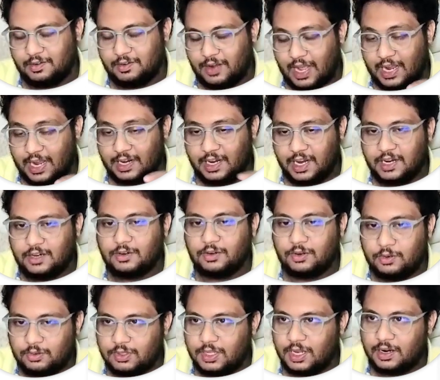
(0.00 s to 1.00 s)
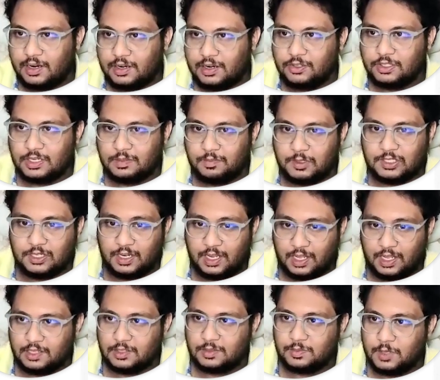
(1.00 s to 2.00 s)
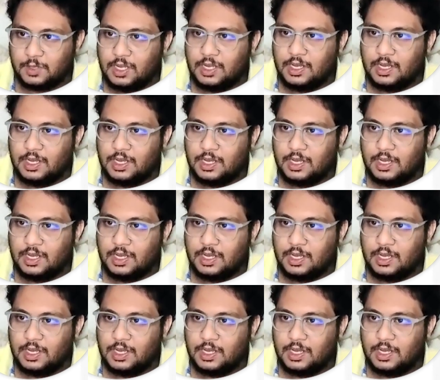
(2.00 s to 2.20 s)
I need to do that user persona in this